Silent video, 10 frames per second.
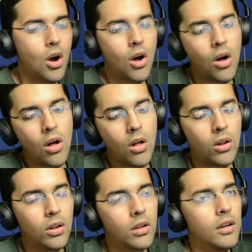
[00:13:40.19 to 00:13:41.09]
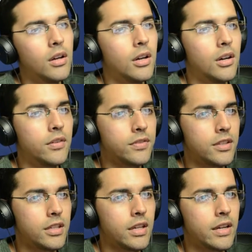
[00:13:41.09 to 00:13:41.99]
all of
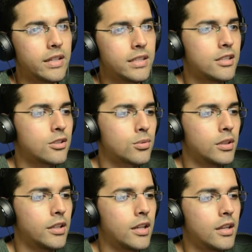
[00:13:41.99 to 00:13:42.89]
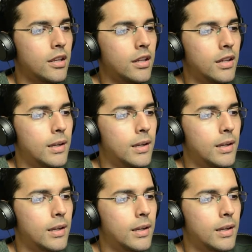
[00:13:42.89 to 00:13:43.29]
the EASE-related